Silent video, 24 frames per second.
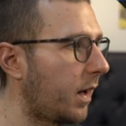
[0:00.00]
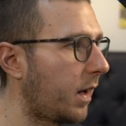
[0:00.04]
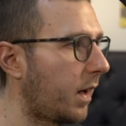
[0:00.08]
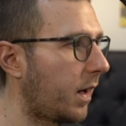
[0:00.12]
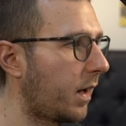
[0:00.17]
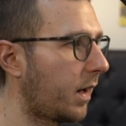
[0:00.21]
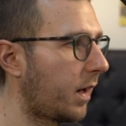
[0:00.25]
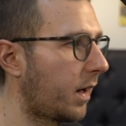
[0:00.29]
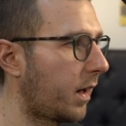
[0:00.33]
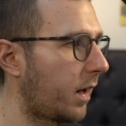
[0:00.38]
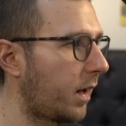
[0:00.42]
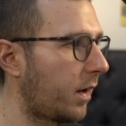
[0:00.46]

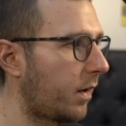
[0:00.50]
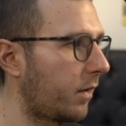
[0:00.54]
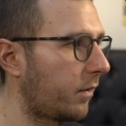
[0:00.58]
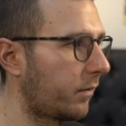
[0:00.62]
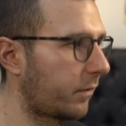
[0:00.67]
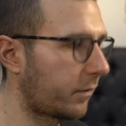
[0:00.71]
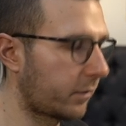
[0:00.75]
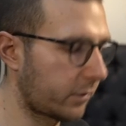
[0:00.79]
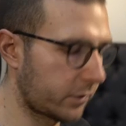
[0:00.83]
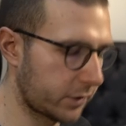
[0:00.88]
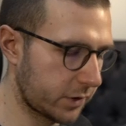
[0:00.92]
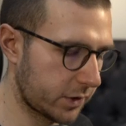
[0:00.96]
Uh,
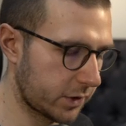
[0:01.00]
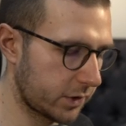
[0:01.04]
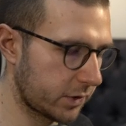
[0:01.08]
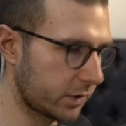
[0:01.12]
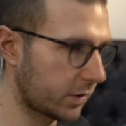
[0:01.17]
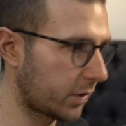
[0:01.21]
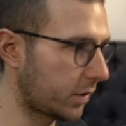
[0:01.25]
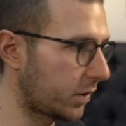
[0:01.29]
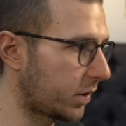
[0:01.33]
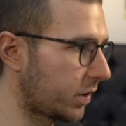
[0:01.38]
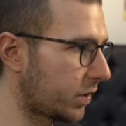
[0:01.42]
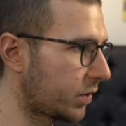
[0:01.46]
of course, you
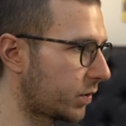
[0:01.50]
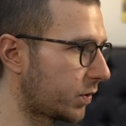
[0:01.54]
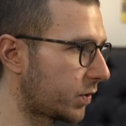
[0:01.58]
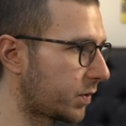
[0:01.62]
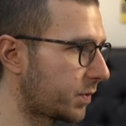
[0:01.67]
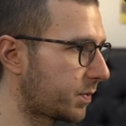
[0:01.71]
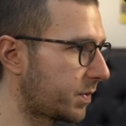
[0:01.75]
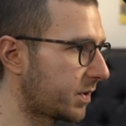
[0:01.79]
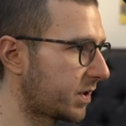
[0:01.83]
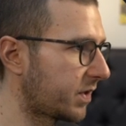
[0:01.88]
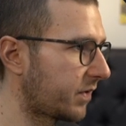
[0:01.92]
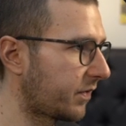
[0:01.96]
don't need to
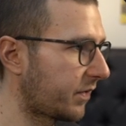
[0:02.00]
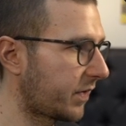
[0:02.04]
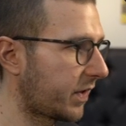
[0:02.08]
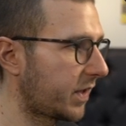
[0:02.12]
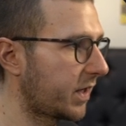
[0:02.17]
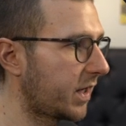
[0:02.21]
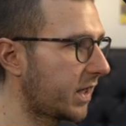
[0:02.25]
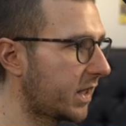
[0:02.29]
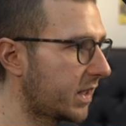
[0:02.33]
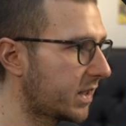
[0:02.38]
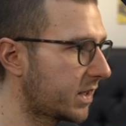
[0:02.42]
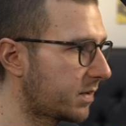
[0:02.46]
specify
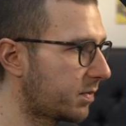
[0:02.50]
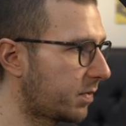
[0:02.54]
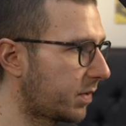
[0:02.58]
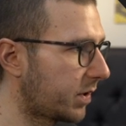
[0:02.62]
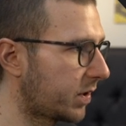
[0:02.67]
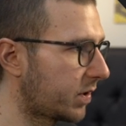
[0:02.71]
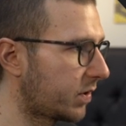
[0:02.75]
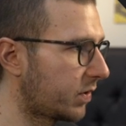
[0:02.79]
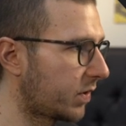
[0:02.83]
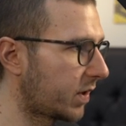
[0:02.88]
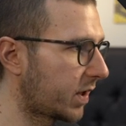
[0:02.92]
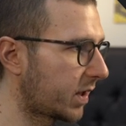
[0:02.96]
this,
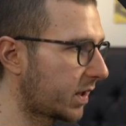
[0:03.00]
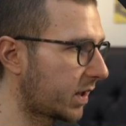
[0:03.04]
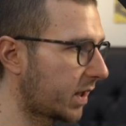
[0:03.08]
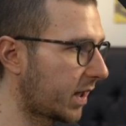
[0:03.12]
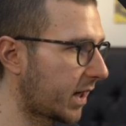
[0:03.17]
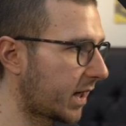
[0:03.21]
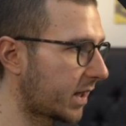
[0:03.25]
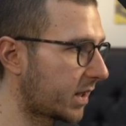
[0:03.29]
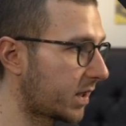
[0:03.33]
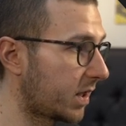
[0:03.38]
but you can get